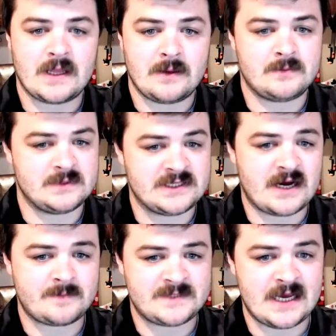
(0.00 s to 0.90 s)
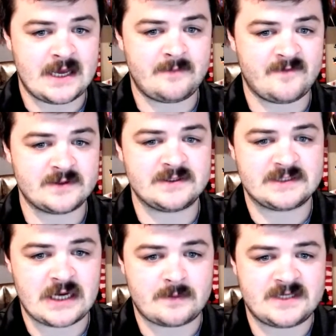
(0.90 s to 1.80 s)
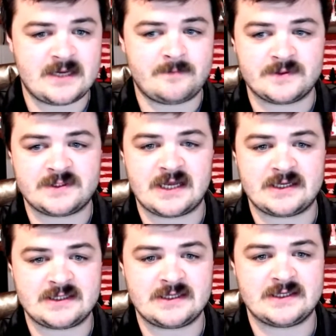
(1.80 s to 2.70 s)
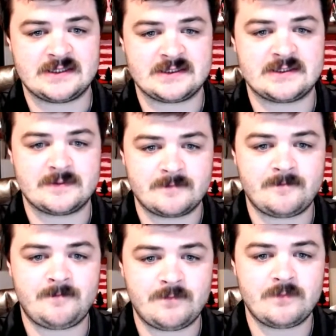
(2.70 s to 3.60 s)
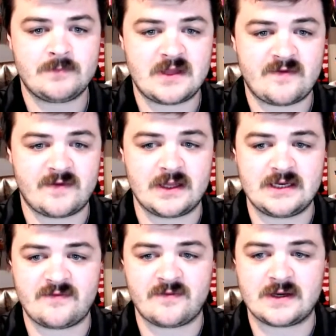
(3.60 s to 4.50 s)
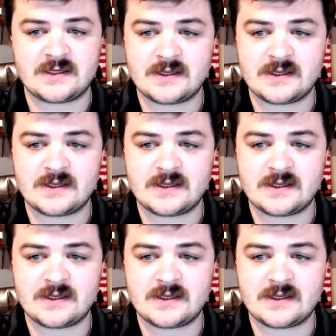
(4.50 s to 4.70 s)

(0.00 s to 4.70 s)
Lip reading: But top 10 versus top 10% is definitely different.